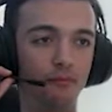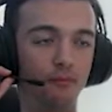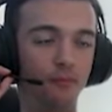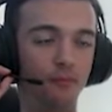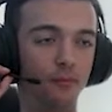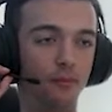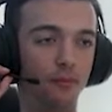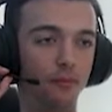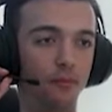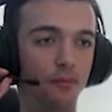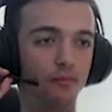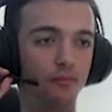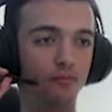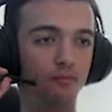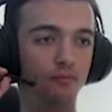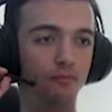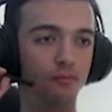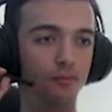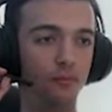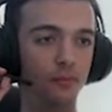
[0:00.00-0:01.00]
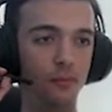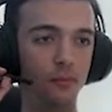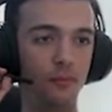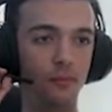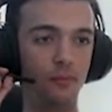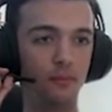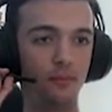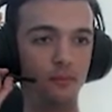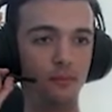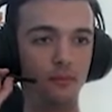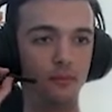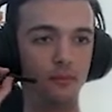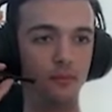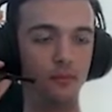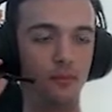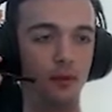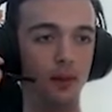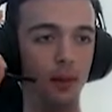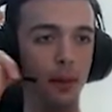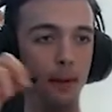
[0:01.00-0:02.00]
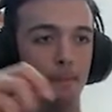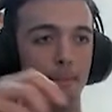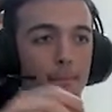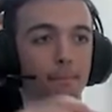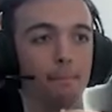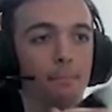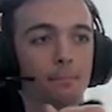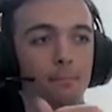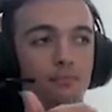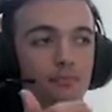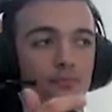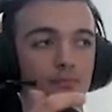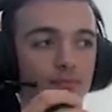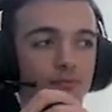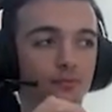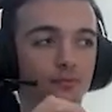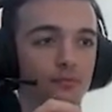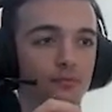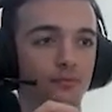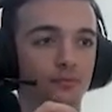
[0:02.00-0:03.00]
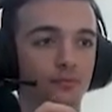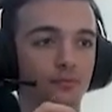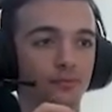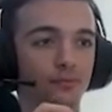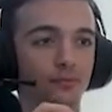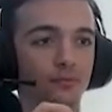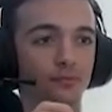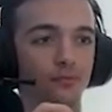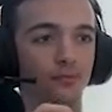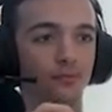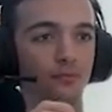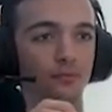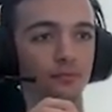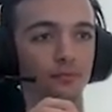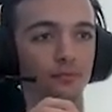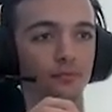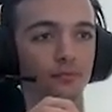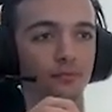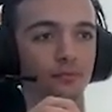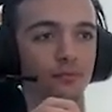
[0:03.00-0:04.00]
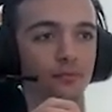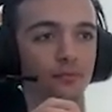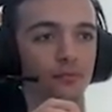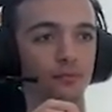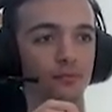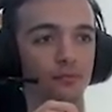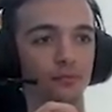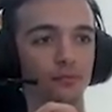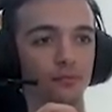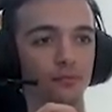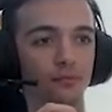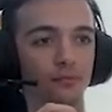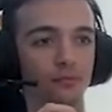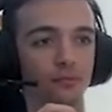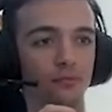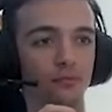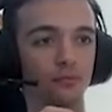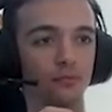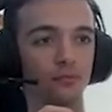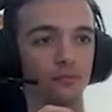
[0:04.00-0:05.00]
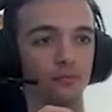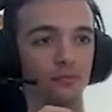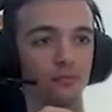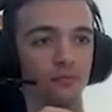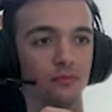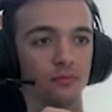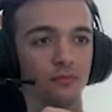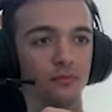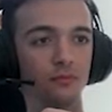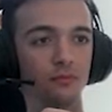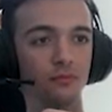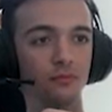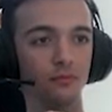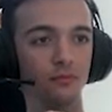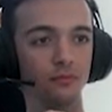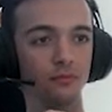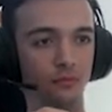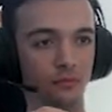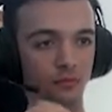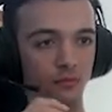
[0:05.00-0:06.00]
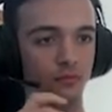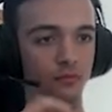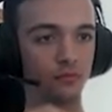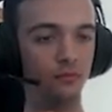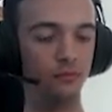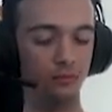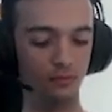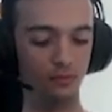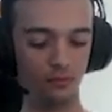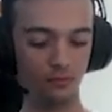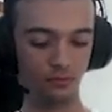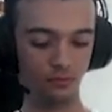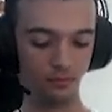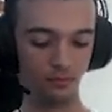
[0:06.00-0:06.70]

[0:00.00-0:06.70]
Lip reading: This person isn't speaking.